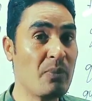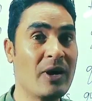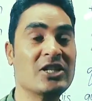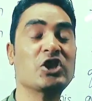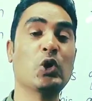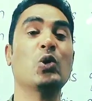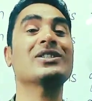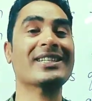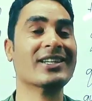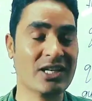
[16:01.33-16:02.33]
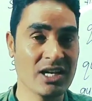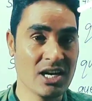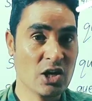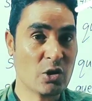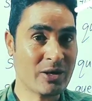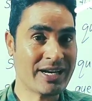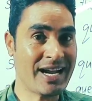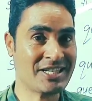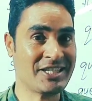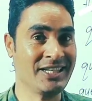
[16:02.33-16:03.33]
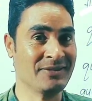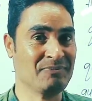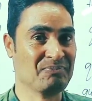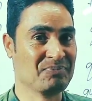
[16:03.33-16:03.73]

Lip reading: but shows contraction.